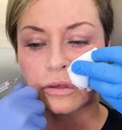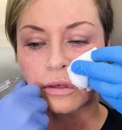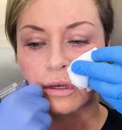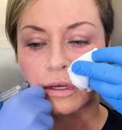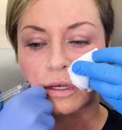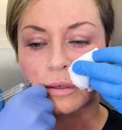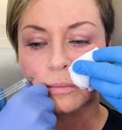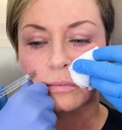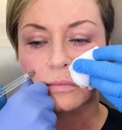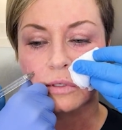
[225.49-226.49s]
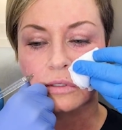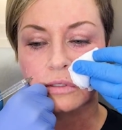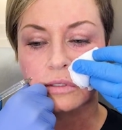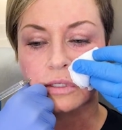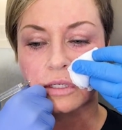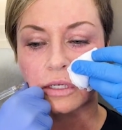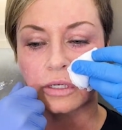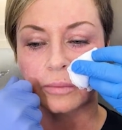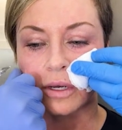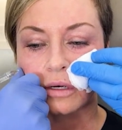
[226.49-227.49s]
I'm sitting at
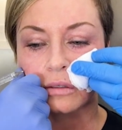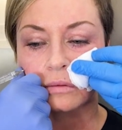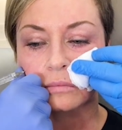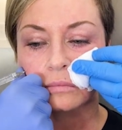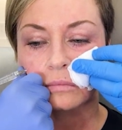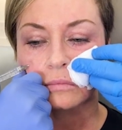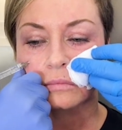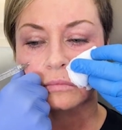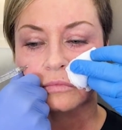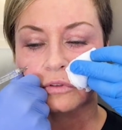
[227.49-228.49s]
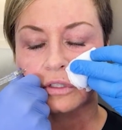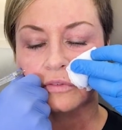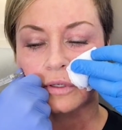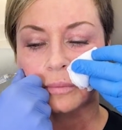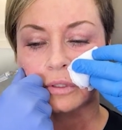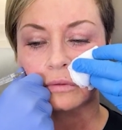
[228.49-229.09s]
about 45 pounds.